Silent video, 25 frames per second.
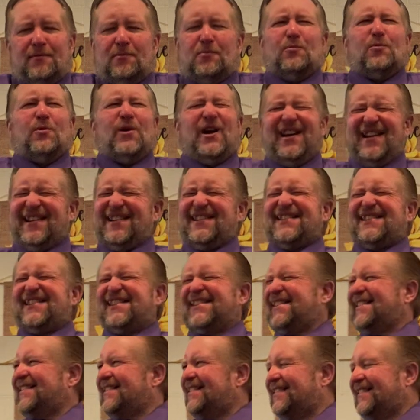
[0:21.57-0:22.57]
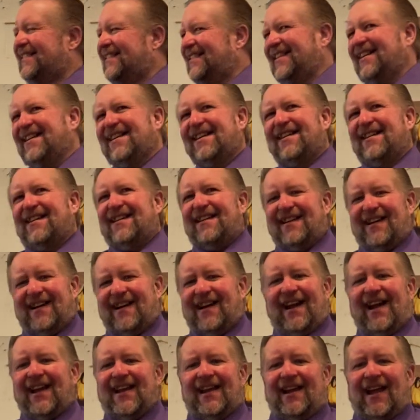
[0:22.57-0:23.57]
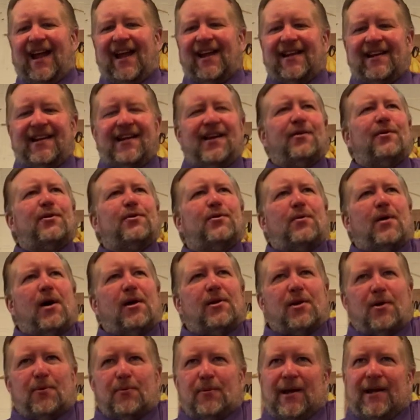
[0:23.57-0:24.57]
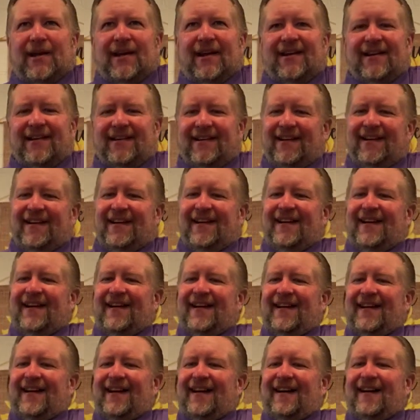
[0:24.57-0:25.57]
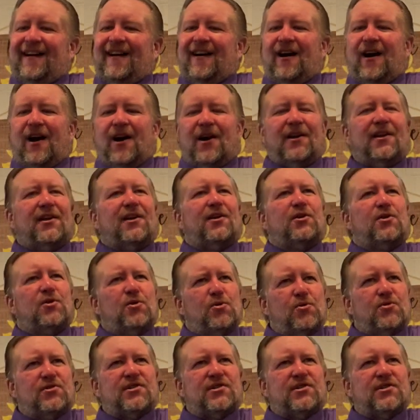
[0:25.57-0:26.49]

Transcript: what? I can hear you all already. Aren't you